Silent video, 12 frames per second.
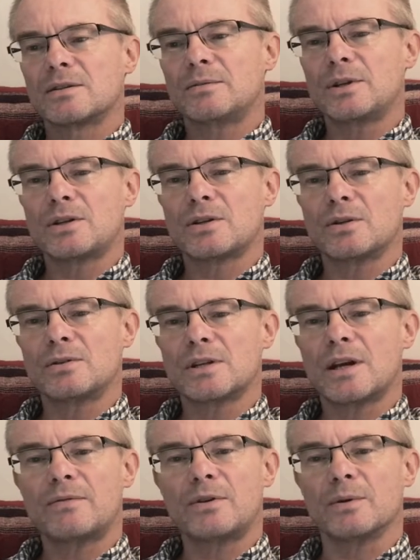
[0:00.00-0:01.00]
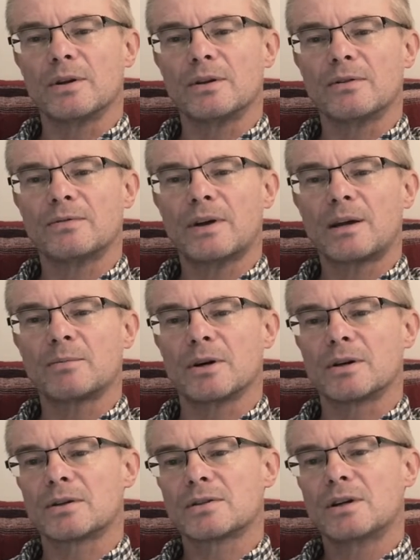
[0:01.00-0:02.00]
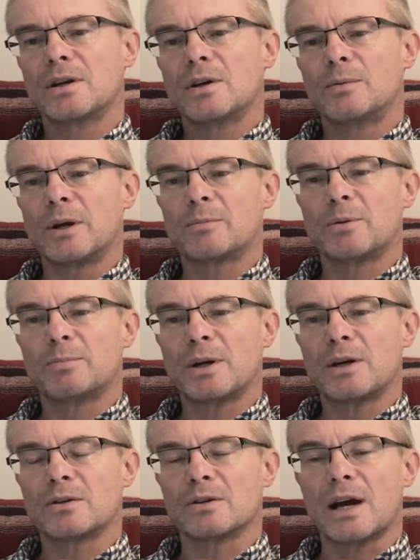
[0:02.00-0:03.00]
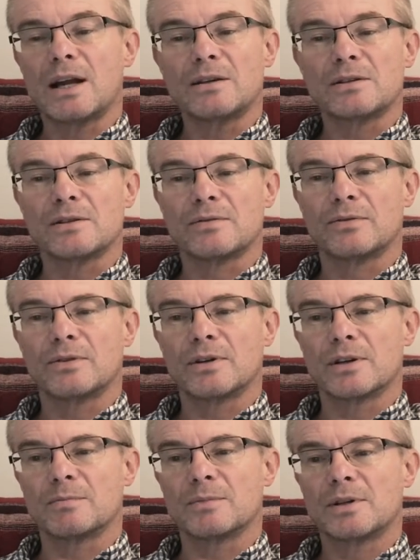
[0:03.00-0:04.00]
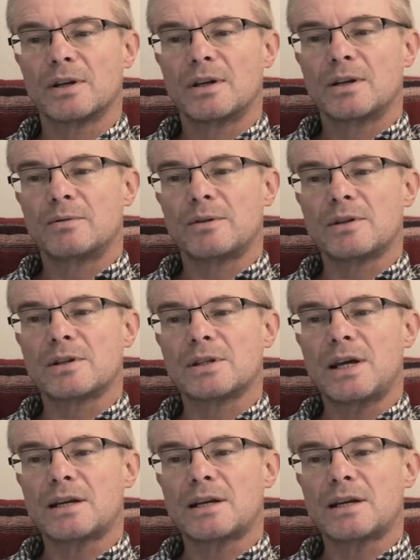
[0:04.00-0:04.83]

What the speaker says: We showed everyone the fang marks we had prepared on Alice's forearms with the snake